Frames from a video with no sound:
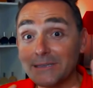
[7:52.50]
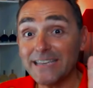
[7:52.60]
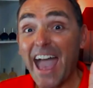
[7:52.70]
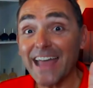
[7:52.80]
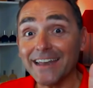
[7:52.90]

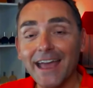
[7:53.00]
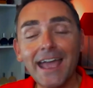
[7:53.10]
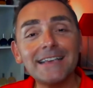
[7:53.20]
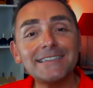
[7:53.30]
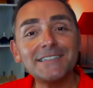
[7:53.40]
10
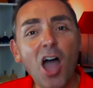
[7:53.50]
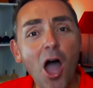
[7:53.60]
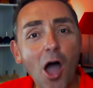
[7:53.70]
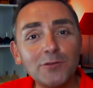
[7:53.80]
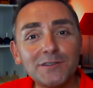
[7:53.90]
is to
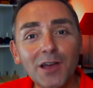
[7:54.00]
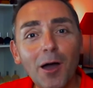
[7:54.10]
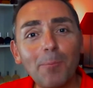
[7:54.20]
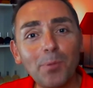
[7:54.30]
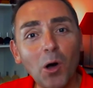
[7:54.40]
host
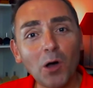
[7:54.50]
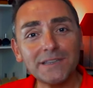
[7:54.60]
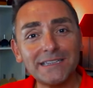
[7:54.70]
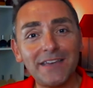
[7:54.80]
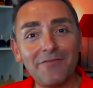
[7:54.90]
a
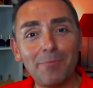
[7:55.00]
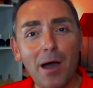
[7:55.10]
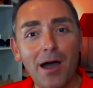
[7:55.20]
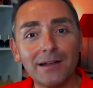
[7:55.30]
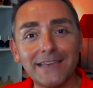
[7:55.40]
positive
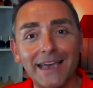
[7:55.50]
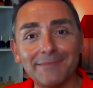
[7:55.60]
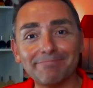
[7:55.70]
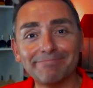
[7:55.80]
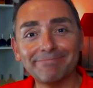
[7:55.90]

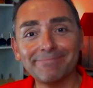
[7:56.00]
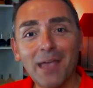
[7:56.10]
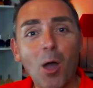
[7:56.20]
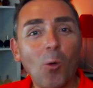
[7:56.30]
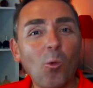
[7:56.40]
party.
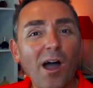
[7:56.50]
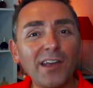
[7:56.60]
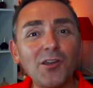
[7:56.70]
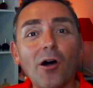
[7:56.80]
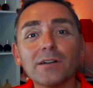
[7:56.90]

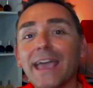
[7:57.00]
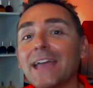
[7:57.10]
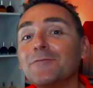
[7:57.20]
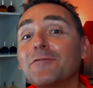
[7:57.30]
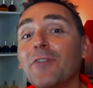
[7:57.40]
Why not
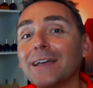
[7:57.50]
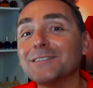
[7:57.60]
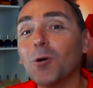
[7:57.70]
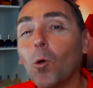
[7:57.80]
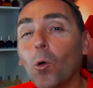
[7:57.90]

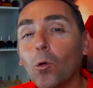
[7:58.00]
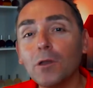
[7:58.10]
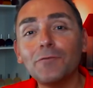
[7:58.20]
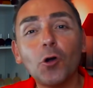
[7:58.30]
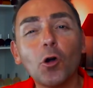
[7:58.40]
invite
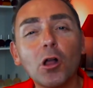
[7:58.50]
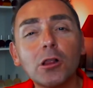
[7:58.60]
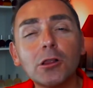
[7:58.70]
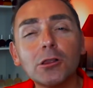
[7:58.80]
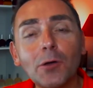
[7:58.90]
all of your
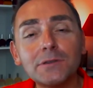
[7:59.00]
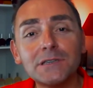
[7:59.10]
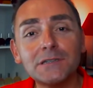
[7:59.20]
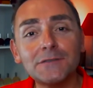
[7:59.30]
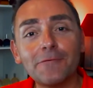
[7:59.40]

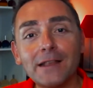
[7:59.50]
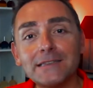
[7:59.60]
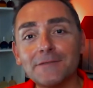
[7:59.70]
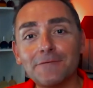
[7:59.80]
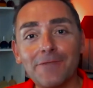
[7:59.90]
closest friends and